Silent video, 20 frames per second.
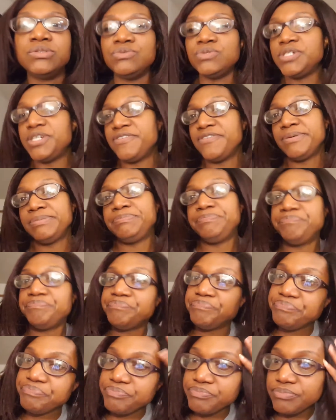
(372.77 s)
Whatever.
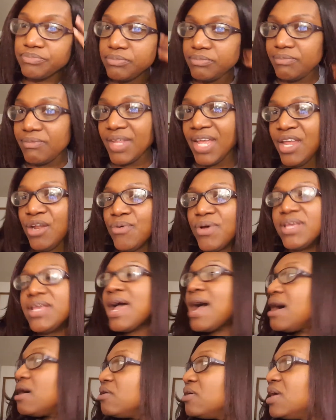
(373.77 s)
Anyway,
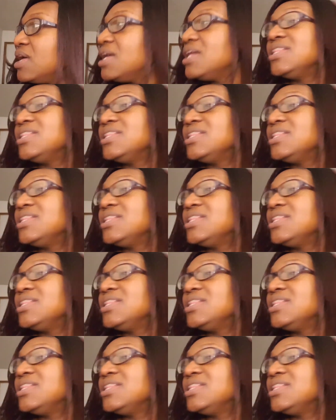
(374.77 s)
y'all,